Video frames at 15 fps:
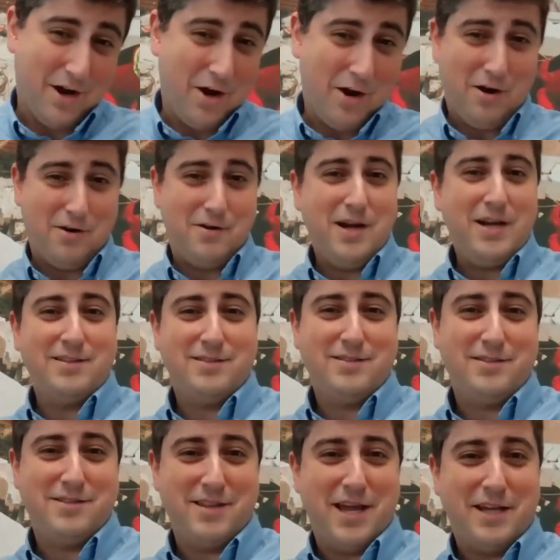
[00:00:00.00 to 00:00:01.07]
All right,
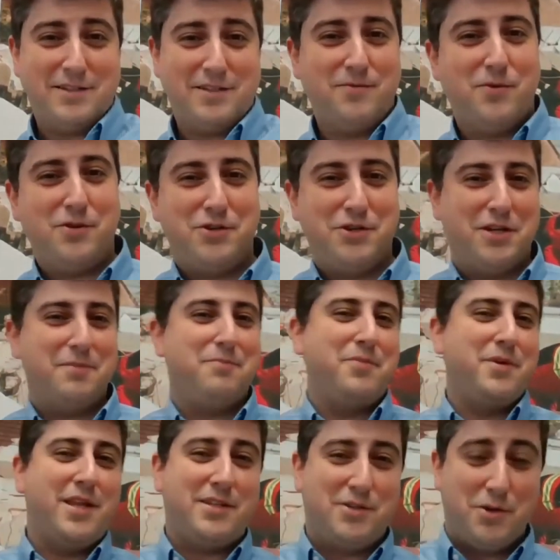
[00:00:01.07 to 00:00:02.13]
that's unfortunate,
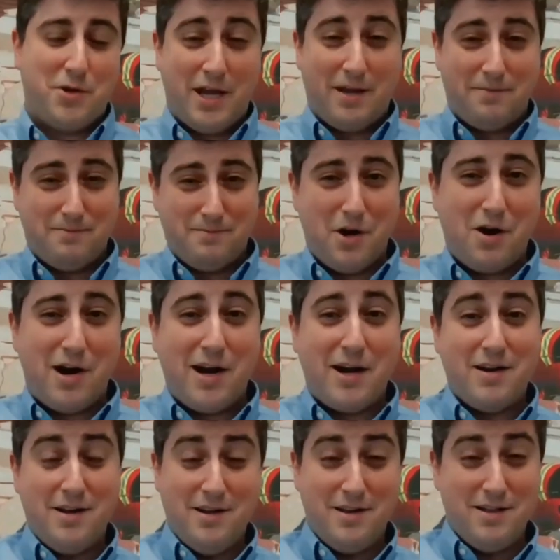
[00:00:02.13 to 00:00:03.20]
but that's okay. All right,
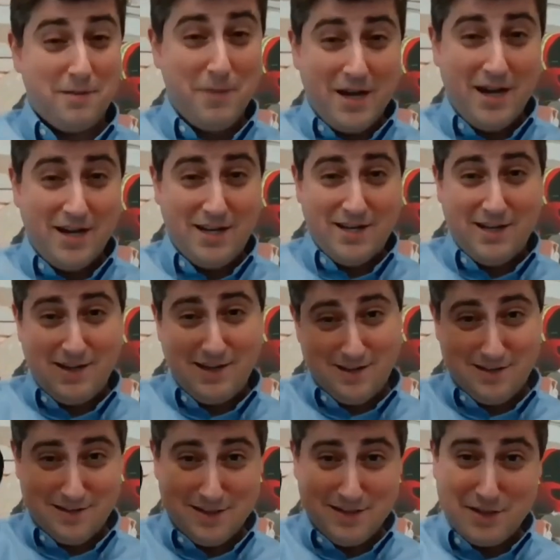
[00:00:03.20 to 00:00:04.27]
the main idea,
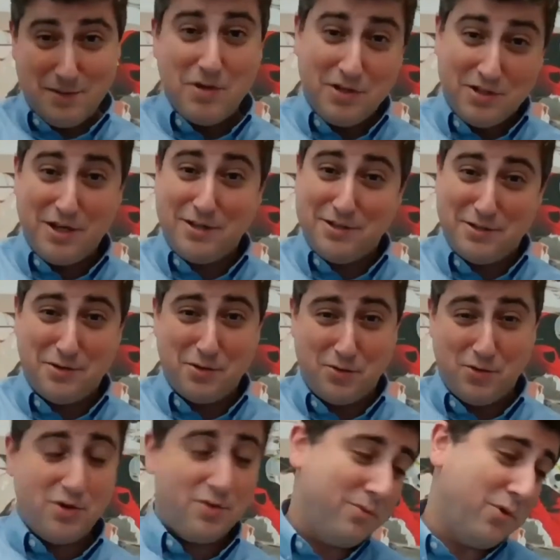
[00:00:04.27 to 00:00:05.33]
this is something you can toss into a
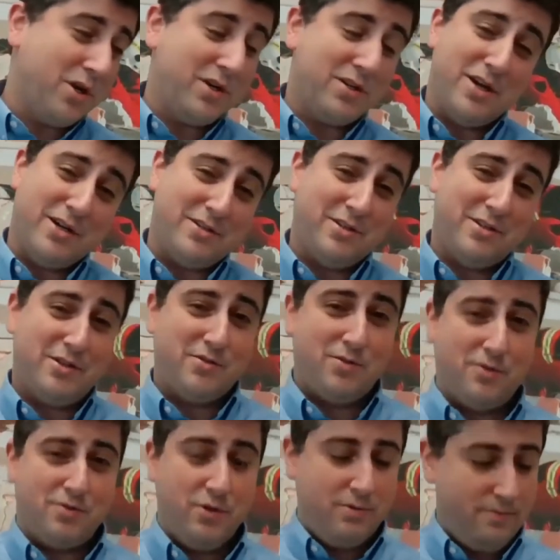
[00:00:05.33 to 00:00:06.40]
room. When you toss it into
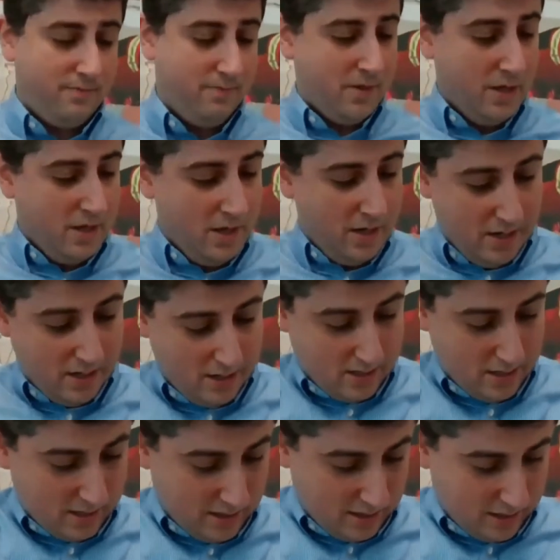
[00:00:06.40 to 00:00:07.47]
a room,
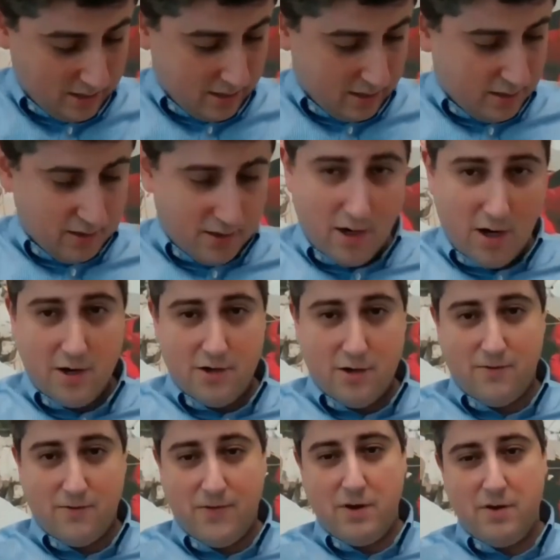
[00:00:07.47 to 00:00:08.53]
on
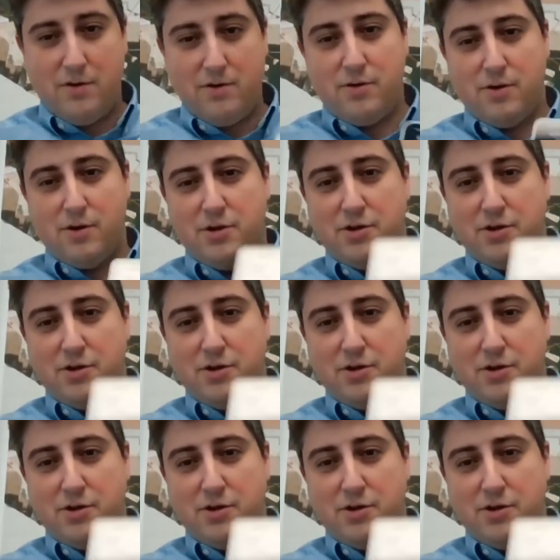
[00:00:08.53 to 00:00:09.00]
your phone or on